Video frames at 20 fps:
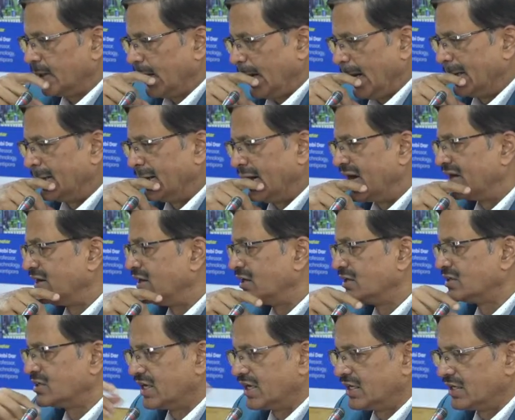
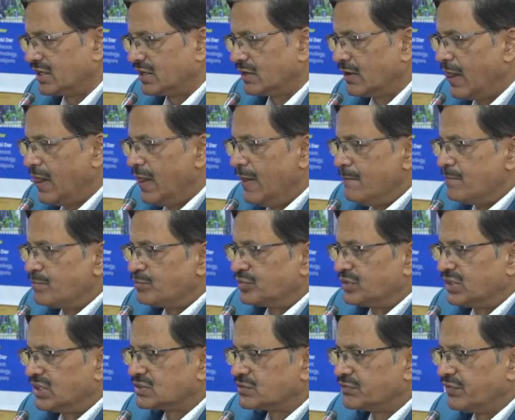adulterated.
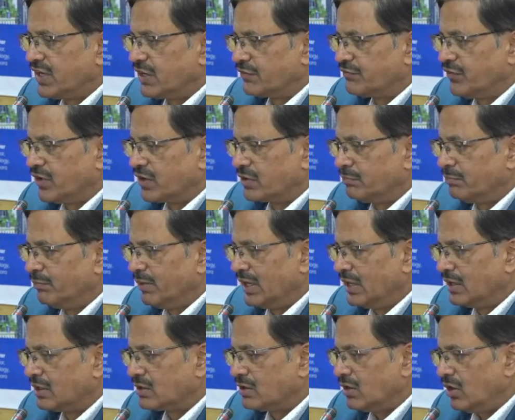These were for
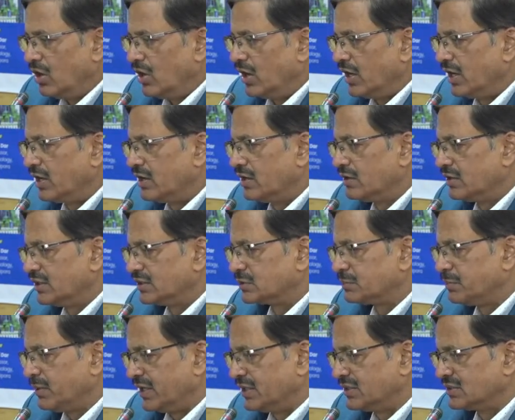milk, oil,
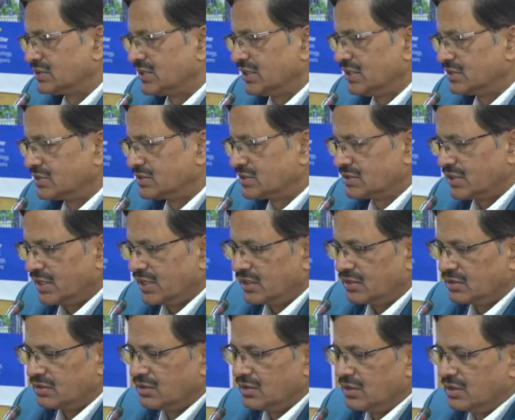spices
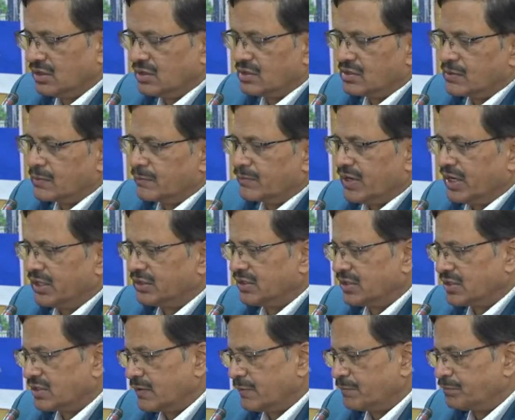and
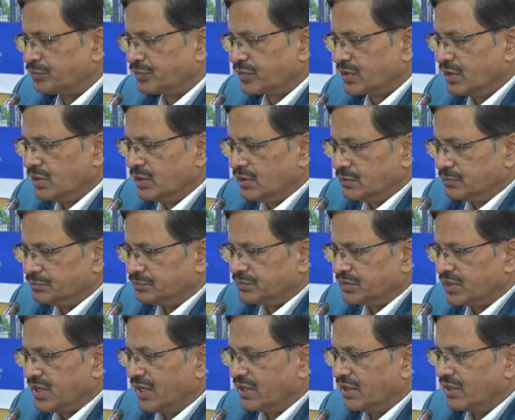other
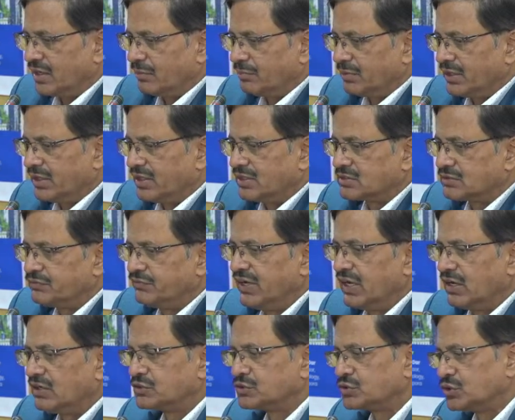contaminants. We
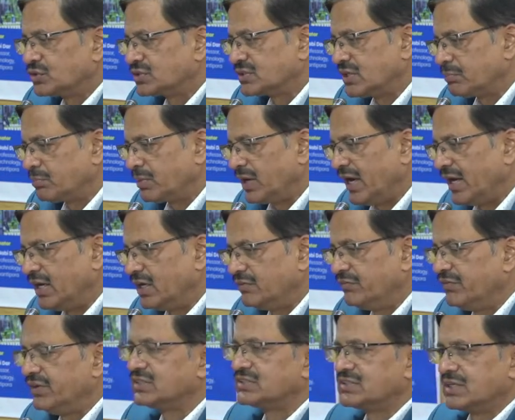also supplied
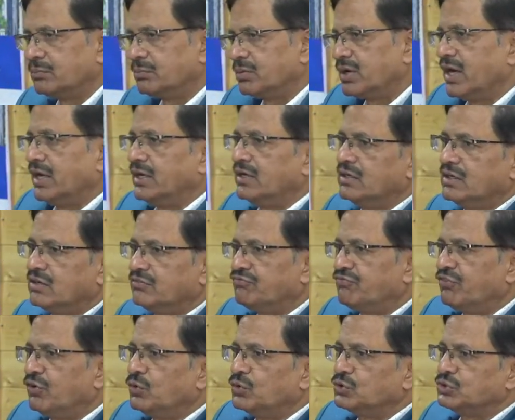with some kind of
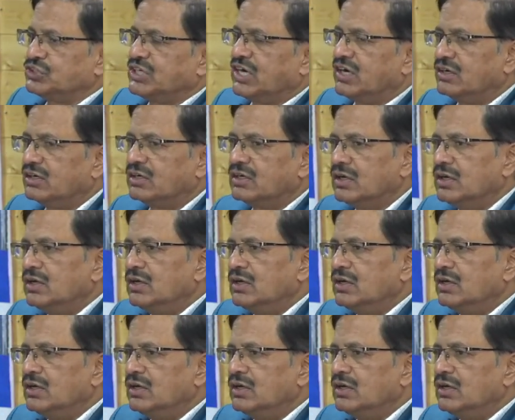flow chart